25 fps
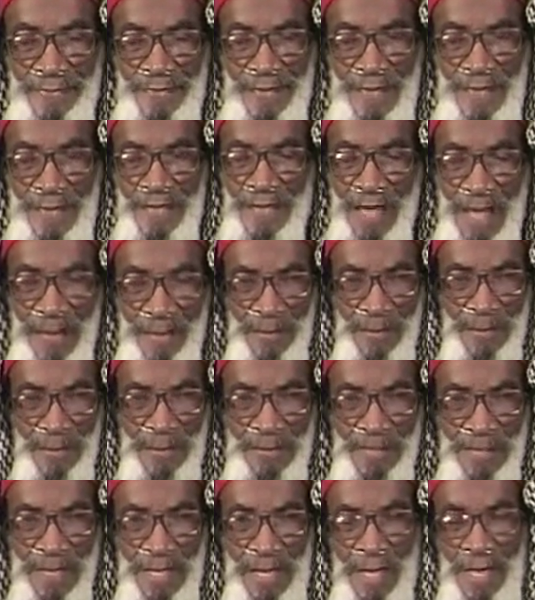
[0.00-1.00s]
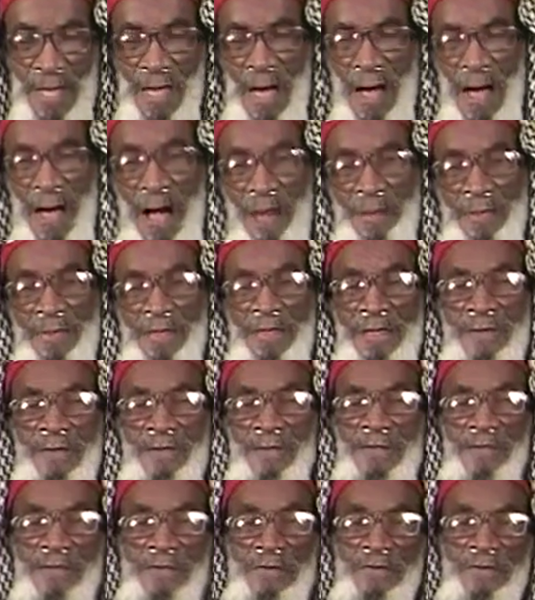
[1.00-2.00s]
And I believe
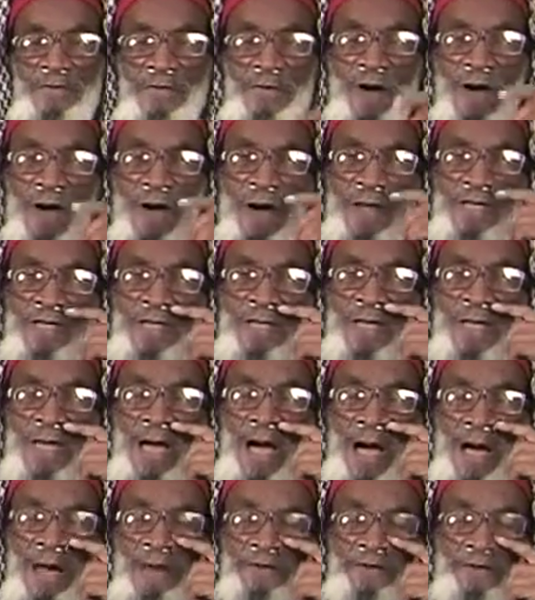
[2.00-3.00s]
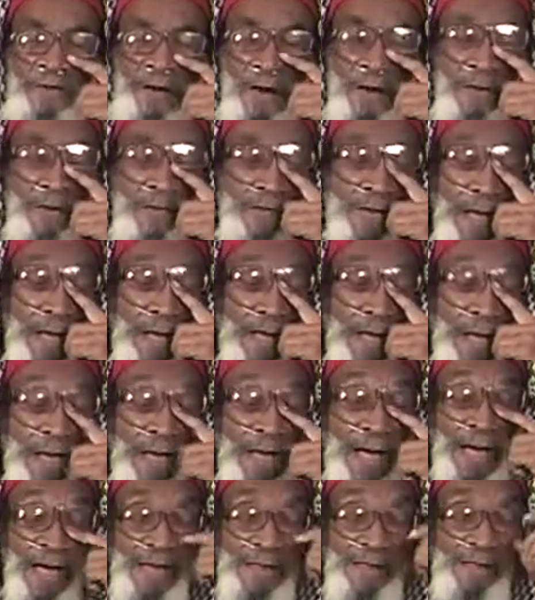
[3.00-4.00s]
in the Quran. I
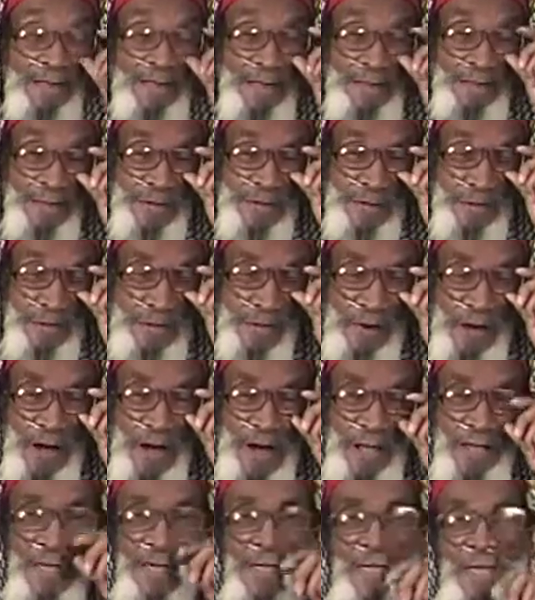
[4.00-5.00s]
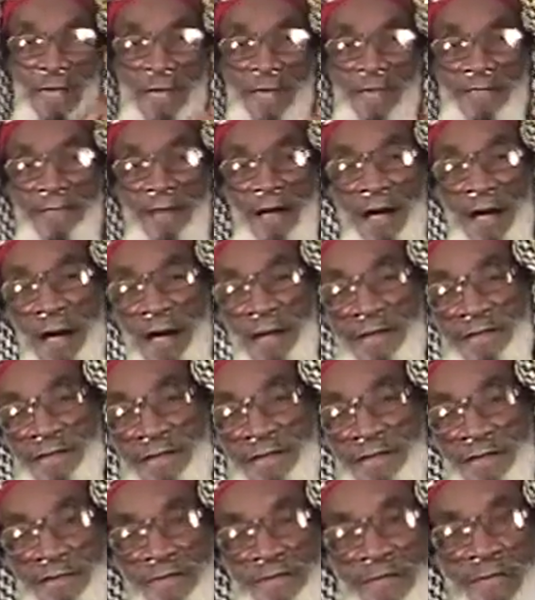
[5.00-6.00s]
accept the Quran and the
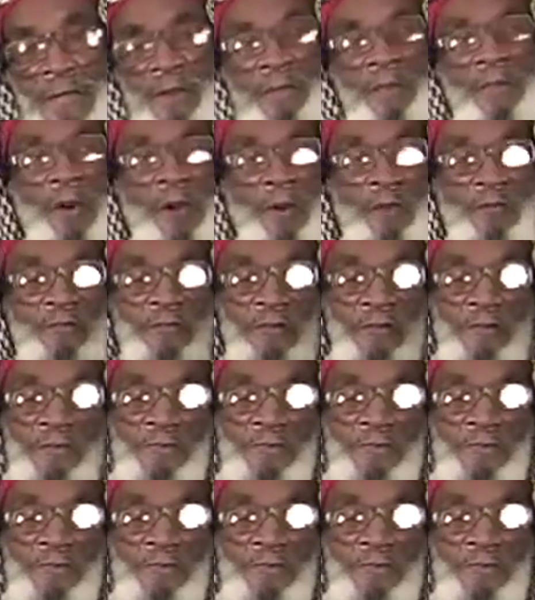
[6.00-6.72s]
Hadith, both of